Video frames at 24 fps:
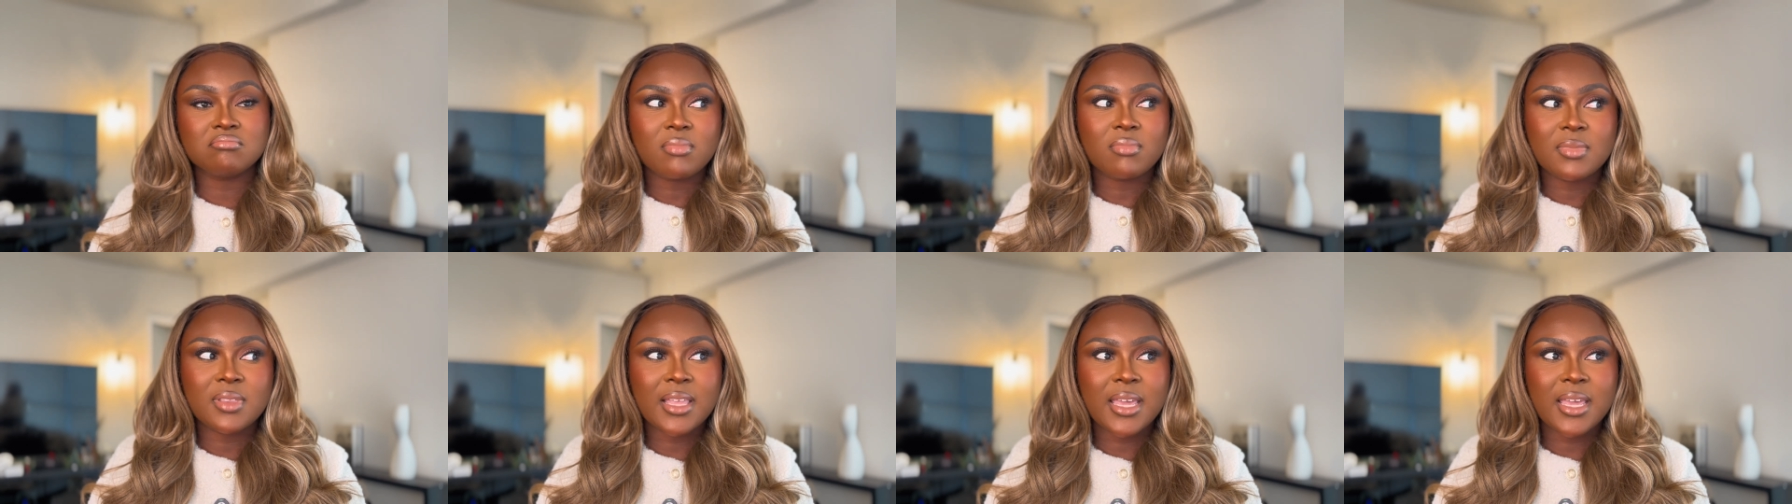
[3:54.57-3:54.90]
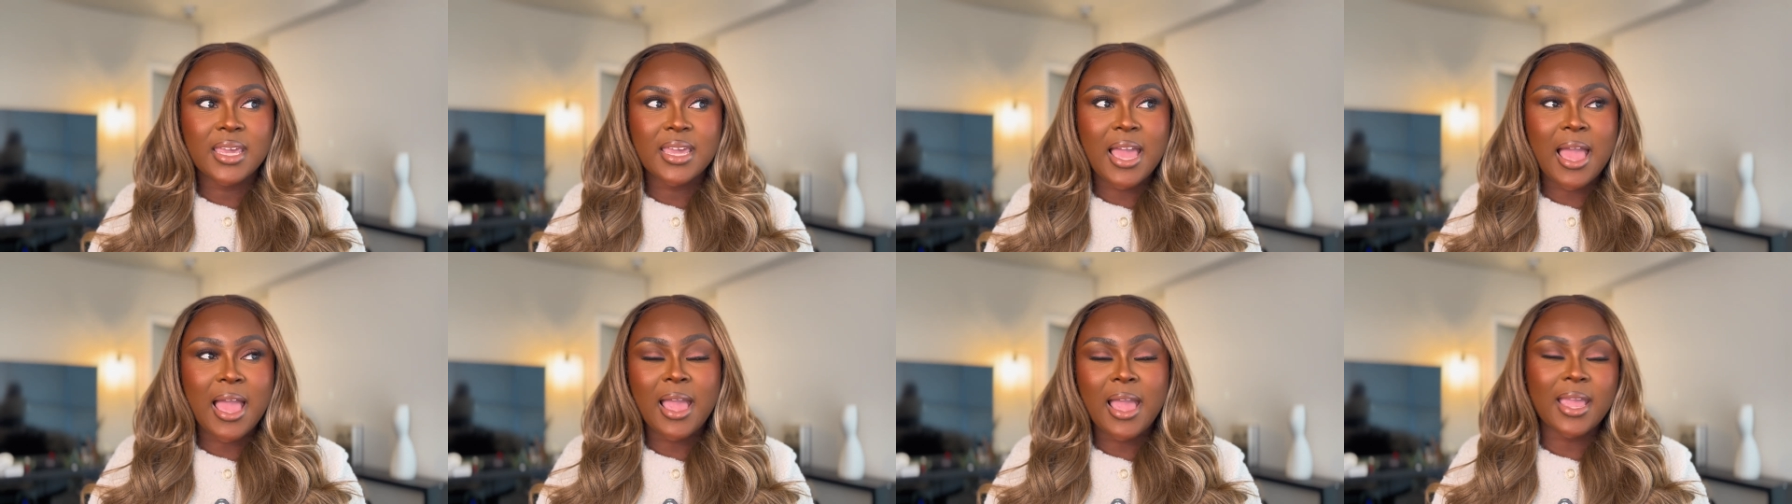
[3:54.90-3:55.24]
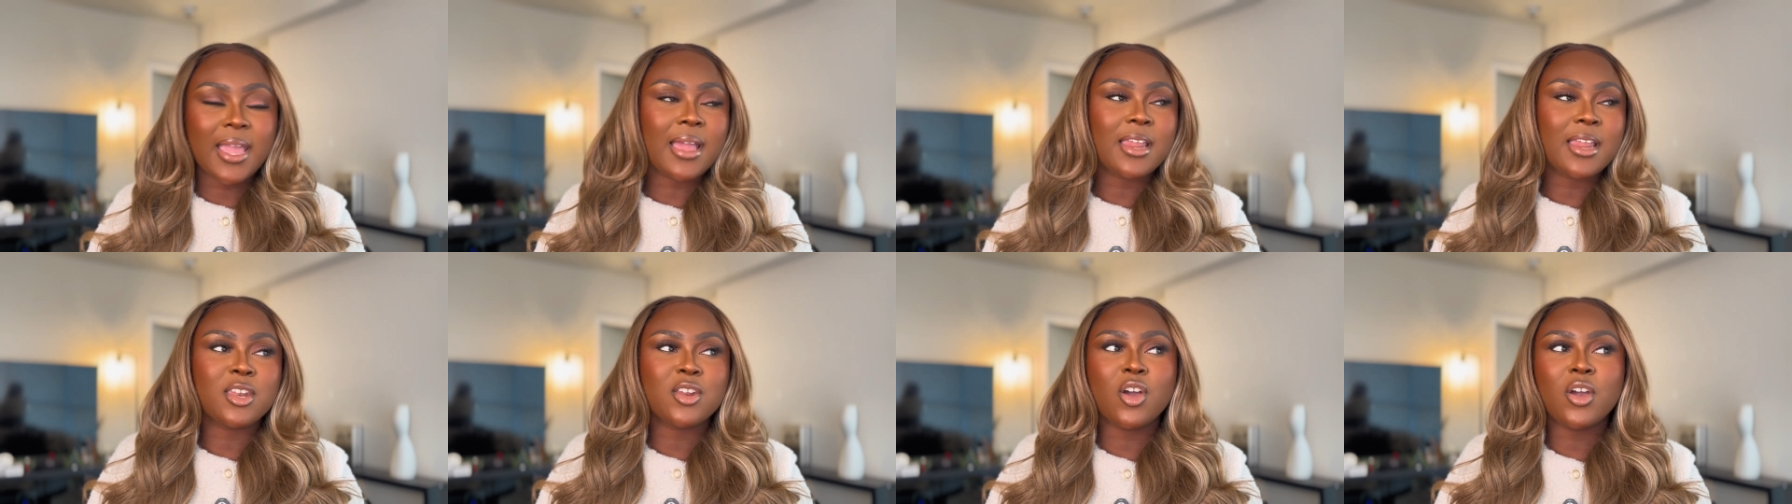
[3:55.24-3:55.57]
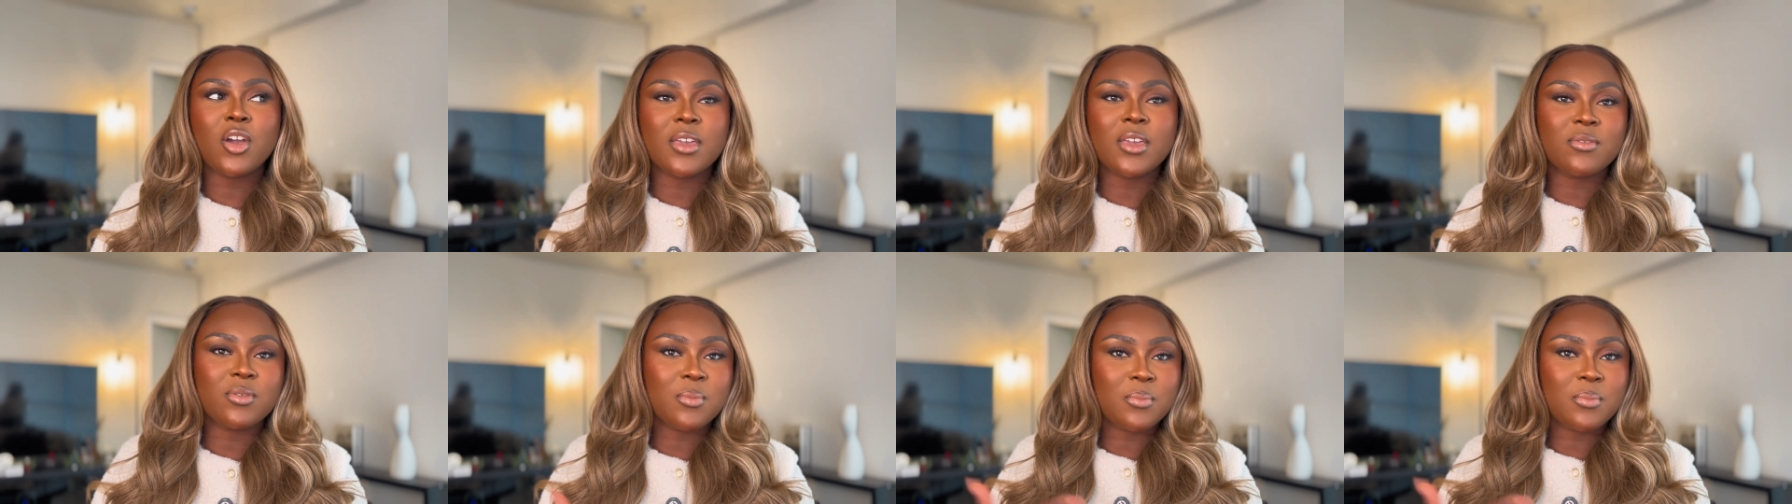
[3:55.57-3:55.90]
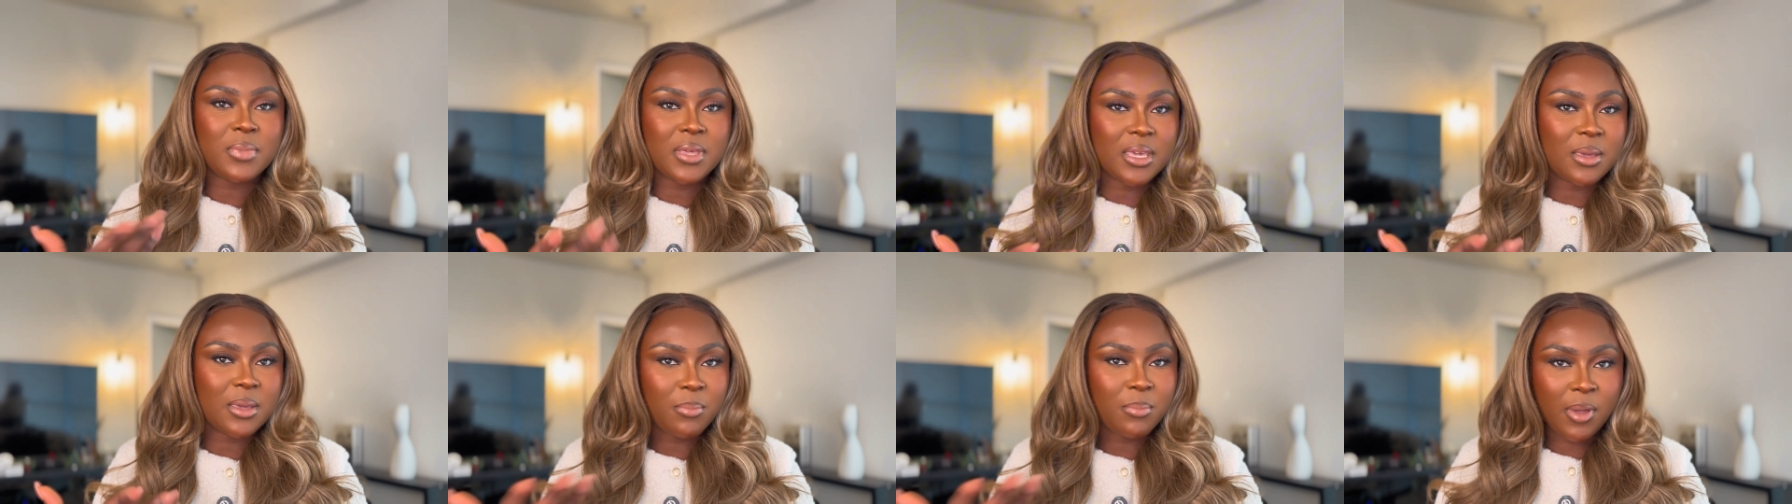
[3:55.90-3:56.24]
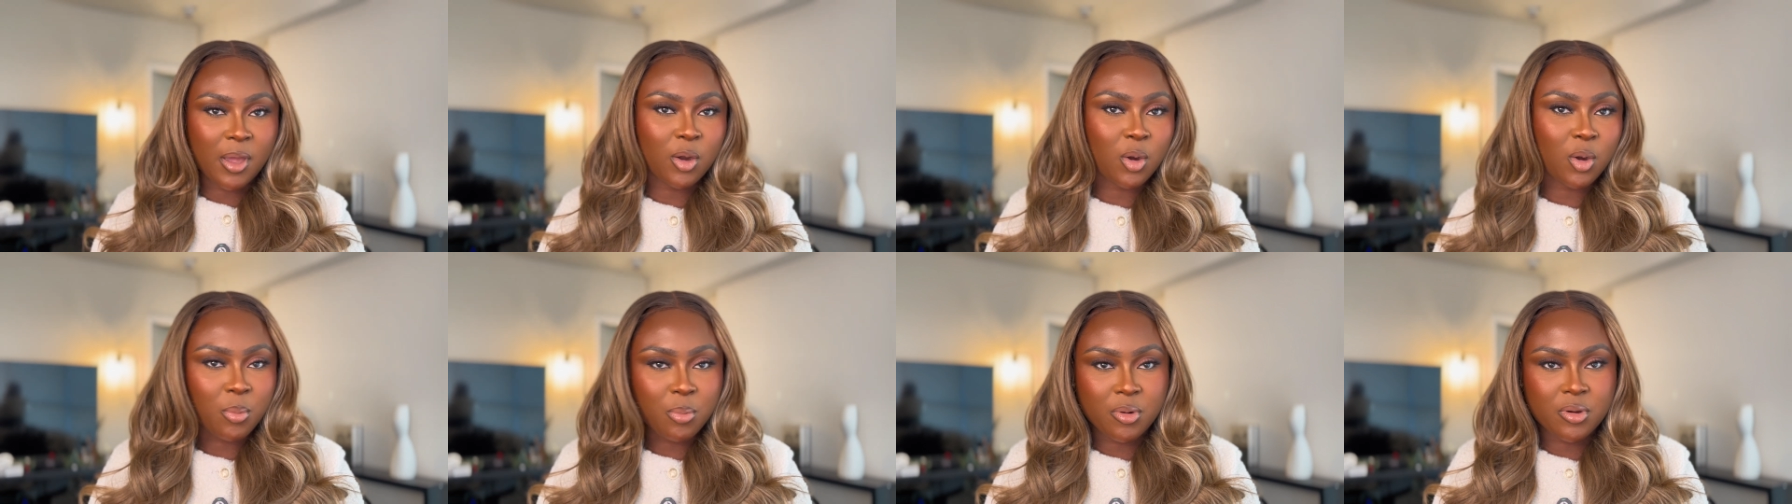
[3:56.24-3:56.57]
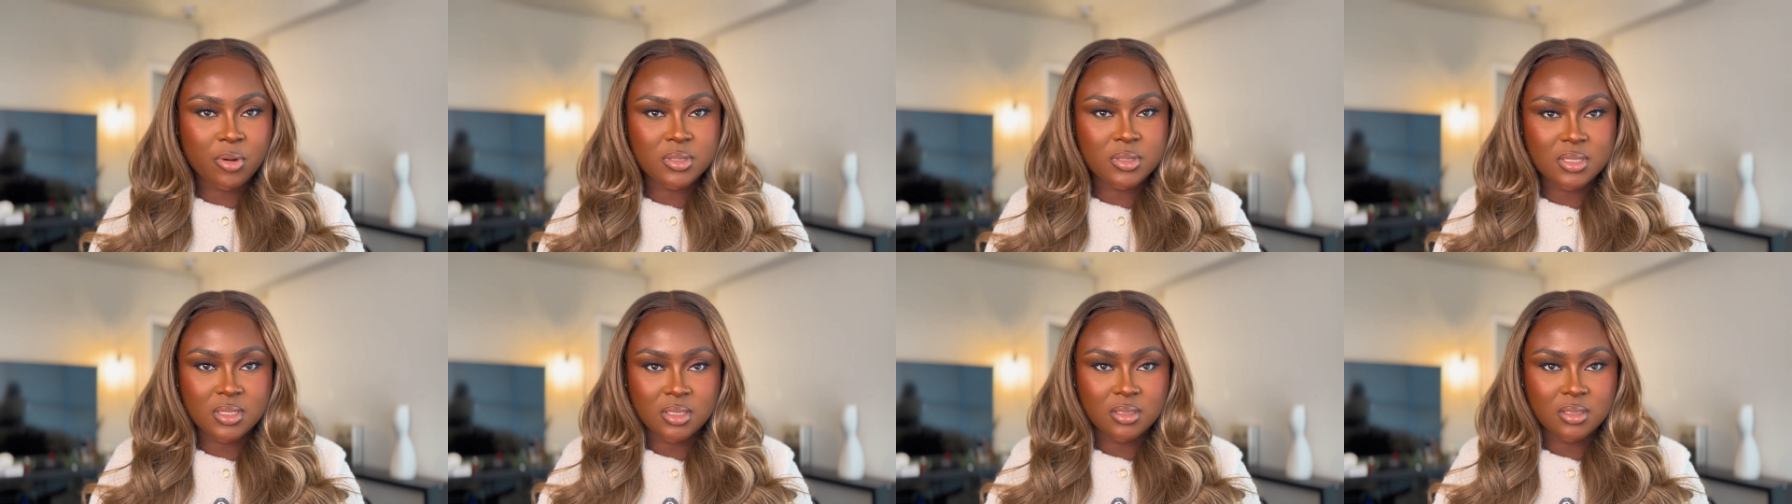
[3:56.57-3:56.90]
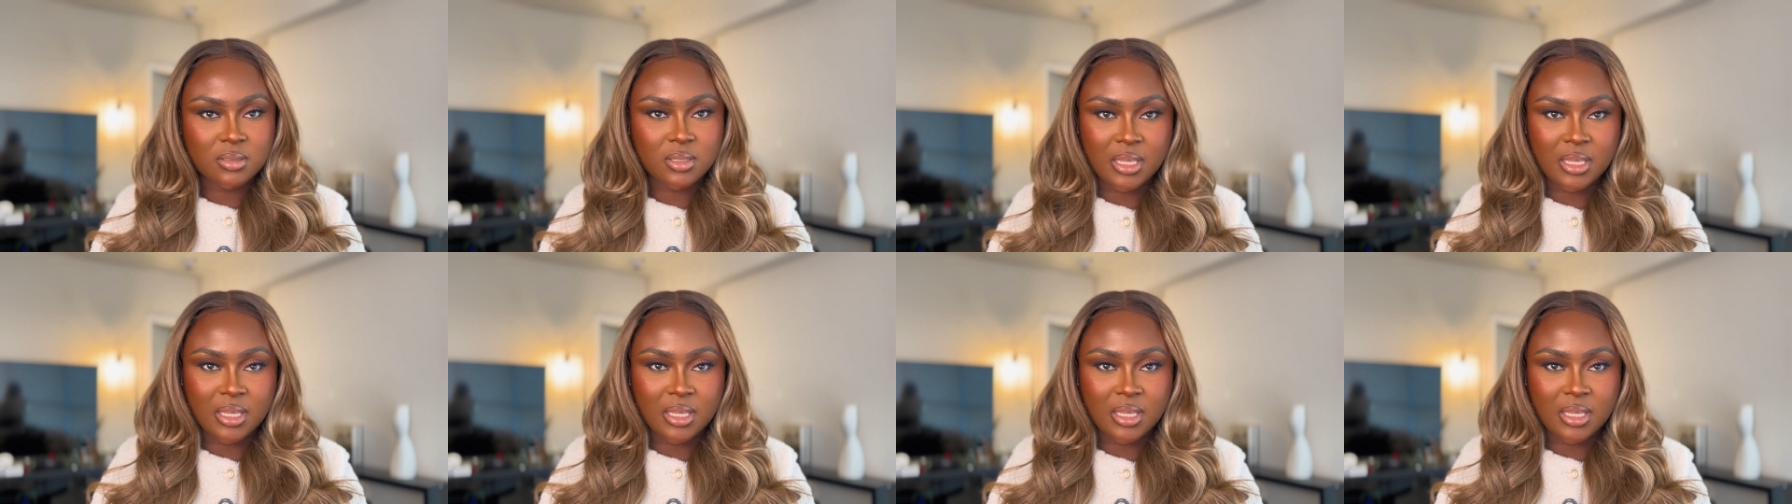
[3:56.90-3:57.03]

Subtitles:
I cannot even be a better person